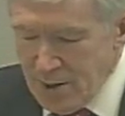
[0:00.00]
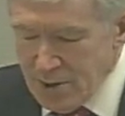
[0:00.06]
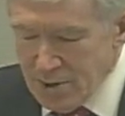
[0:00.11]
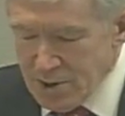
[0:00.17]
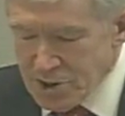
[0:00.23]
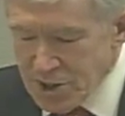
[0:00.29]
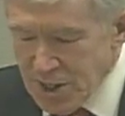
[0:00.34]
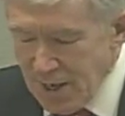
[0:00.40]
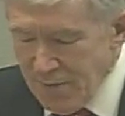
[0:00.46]

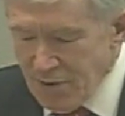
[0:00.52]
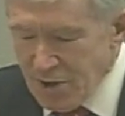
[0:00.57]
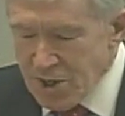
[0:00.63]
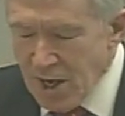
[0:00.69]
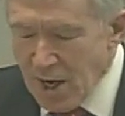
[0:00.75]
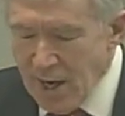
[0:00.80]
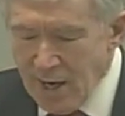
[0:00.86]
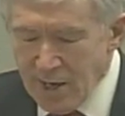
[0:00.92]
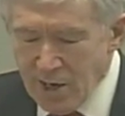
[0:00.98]
To save the
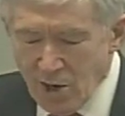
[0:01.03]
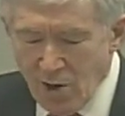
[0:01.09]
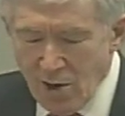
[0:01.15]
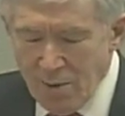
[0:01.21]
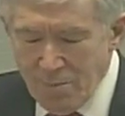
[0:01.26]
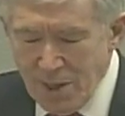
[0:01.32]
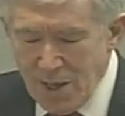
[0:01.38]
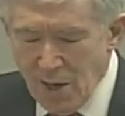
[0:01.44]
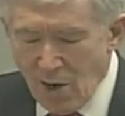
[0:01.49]
tiger
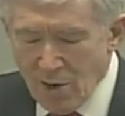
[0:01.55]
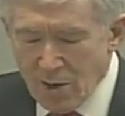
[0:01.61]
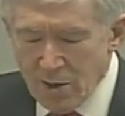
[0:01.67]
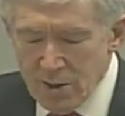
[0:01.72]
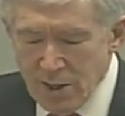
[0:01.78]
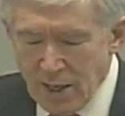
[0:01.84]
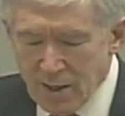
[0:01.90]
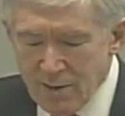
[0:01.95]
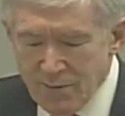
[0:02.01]
and meet our
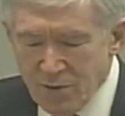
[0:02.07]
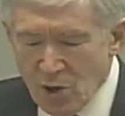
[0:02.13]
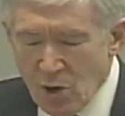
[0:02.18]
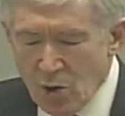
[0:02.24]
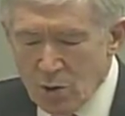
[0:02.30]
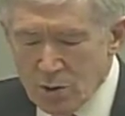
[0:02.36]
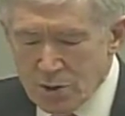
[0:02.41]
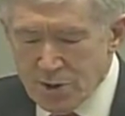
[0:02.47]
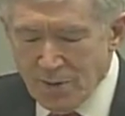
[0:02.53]
collective
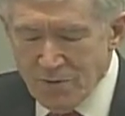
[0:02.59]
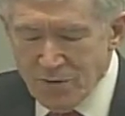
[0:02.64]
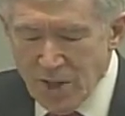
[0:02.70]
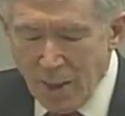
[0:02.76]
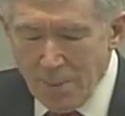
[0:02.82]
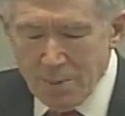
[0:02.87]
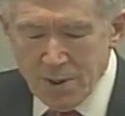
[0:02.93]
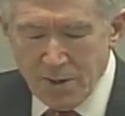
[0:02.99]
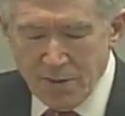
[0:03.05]
goals of
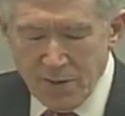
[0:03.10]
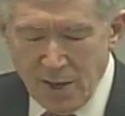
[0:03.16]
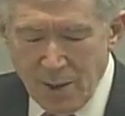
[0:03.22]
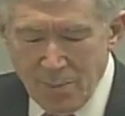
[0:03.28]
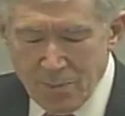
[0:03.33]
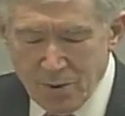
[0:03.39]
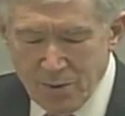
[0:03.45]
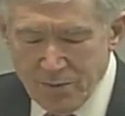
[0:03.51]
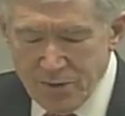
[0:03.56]
doubling the
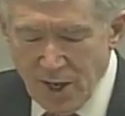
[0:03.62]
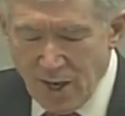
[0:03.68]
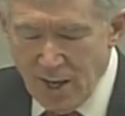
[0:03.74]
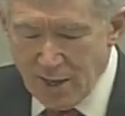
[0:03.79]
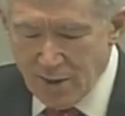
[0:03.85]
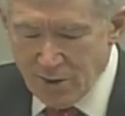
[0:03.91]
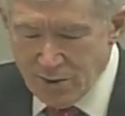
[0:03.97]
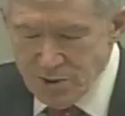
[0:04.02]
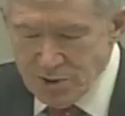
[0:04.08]
number of
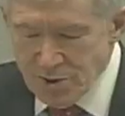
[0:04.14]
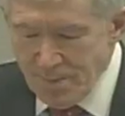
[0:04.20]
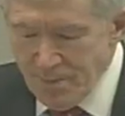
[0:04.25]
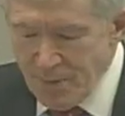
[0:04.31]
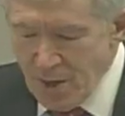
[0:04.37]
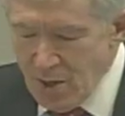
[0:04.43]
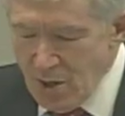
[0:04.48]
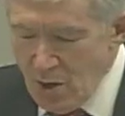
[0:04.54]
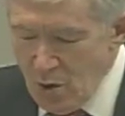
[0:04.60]
tigers,
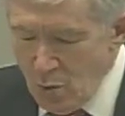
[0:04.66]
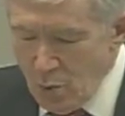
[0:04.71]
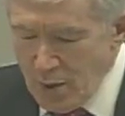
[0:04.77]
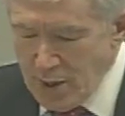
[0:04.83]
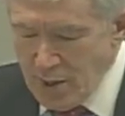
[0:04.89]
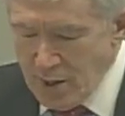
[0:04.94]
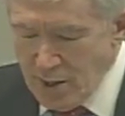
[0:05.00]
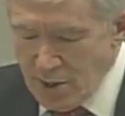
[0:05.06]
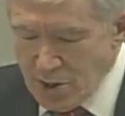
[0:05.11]

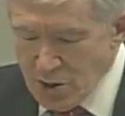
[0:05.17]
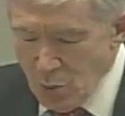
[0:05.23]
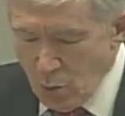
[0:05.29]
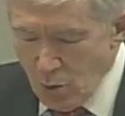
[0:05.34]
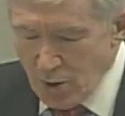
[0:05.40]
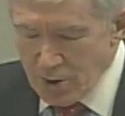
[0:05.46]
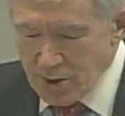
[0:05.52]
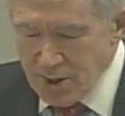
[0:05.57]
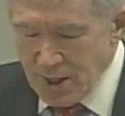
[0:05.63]
we need to
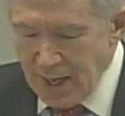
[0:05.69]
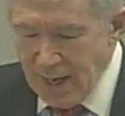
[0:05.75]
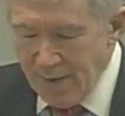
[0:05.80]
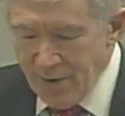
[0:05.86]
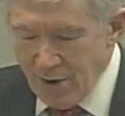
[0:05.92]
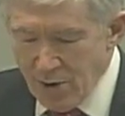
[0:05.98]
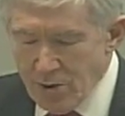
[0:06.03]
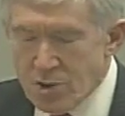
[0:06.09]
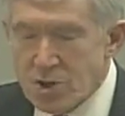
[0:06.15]
work
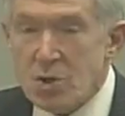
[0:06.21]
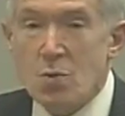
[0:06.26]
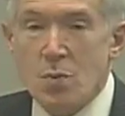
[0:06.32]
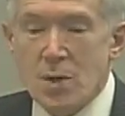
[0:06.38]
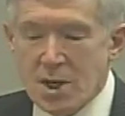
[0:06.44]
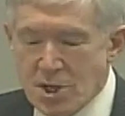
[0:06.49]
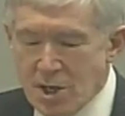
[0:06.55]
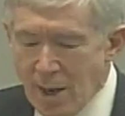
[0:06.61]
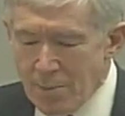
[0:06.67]
together to
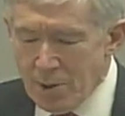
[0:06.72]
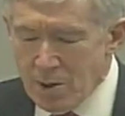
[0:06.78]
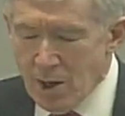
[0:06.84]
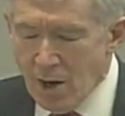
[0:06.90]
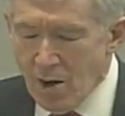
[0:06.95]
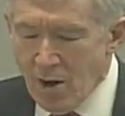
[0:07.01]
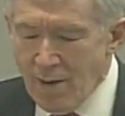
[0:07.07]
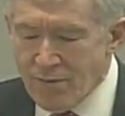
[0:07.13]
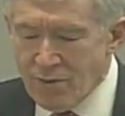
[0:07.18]
redouble
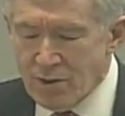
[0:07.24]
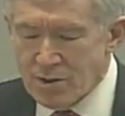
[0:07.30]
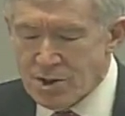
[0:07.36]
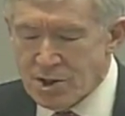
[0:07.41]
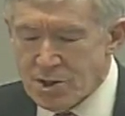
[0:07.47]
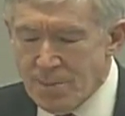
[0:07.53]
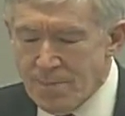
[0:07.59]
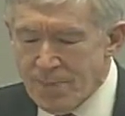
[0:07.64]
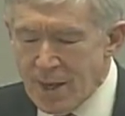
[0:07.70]
our
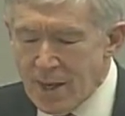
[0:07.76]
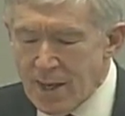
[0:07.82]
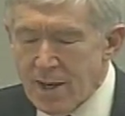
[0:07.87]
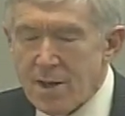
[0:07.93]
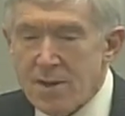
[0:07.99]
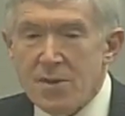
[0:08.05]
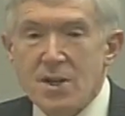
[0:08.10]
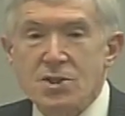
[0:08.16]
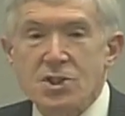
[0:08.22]
efforts.
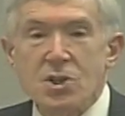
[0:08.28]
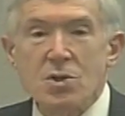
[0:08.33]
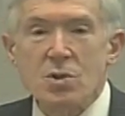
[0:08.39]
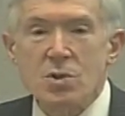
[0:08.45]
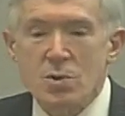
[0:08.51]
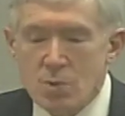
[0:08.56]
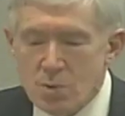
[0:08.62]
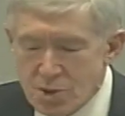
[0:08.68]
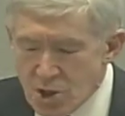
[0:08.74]
This
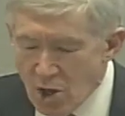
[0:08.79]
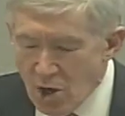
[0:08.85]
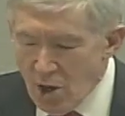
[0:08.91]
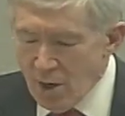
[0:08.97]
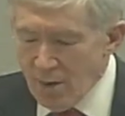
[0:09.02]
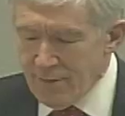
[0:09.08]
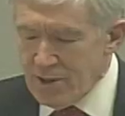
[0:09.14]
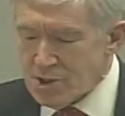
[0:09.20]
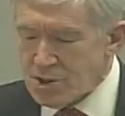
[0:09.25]
includes
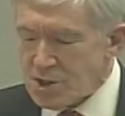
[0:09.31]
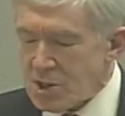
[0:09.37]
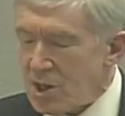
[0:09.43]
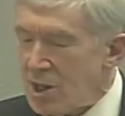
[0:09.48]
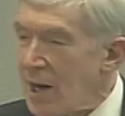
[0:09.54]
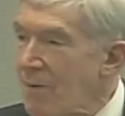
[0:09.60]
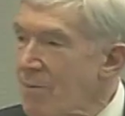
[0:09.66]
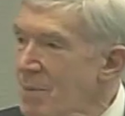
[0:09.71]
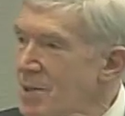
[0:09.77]
all of us,
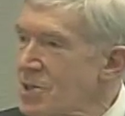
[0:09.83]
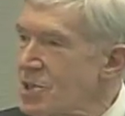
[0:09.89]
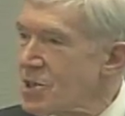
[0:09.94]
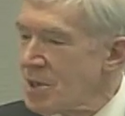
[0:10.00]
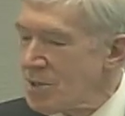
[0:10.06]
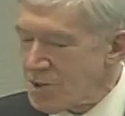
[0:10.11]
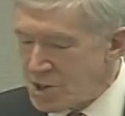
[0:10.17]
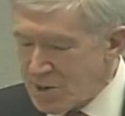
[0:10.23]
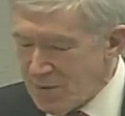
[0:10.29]

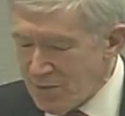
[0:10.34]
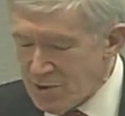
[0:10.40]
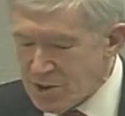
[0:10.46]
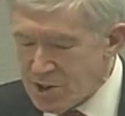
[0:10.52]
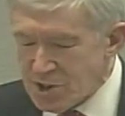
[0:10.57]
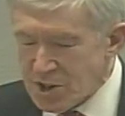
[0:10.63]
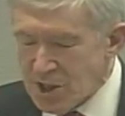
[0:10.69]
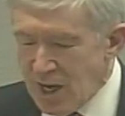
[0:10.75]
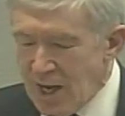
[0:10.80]
governments, civil
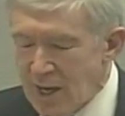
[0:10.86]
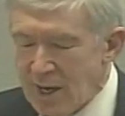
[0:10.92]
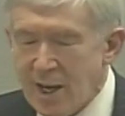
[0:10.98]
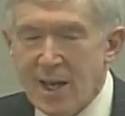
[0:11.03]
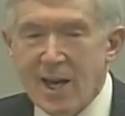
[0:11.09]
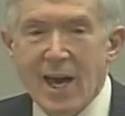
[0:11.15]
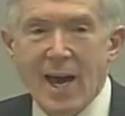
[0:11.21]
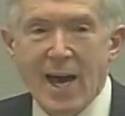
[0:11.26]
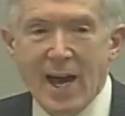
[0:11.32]

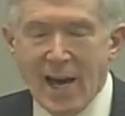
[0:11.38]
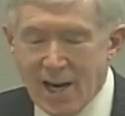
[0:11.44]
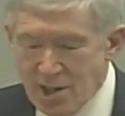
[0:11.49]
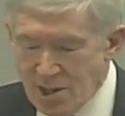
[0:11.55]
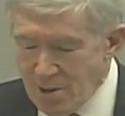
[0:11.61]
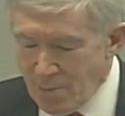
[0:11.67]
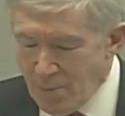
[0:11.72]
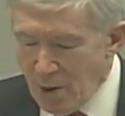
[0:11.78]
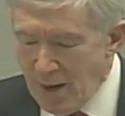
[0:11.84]
society,
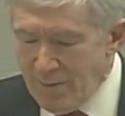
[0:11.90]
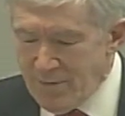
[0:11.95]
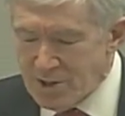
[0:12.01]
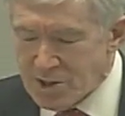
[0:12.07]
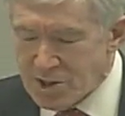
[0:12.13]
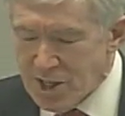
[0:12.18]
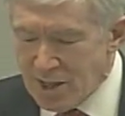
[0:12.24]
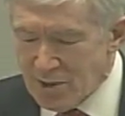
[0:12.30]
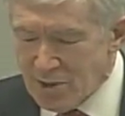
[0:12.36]
and the
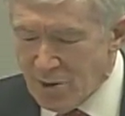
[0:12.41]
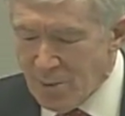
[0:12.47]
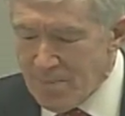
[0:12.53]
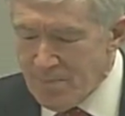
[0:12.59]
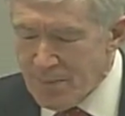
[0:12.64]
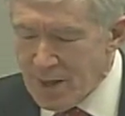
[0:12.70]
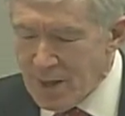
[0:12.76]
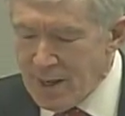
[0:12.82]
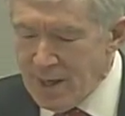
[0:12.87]
private sector.
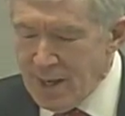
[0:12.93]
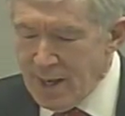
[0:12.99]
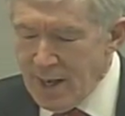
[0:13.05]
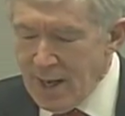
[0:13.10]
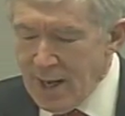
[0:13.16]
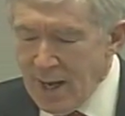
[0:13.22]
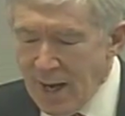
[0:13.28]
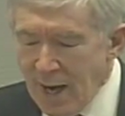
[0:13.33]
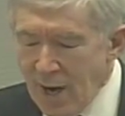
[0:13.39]

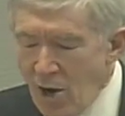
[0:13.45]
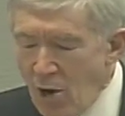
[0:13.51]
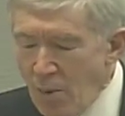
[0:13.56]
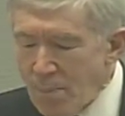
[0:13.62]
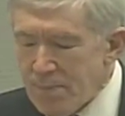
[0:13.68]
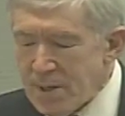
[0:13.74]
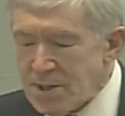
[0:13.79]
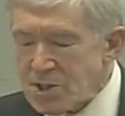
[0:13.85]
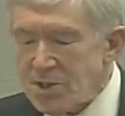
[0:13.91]
I
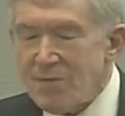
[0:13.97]
hope this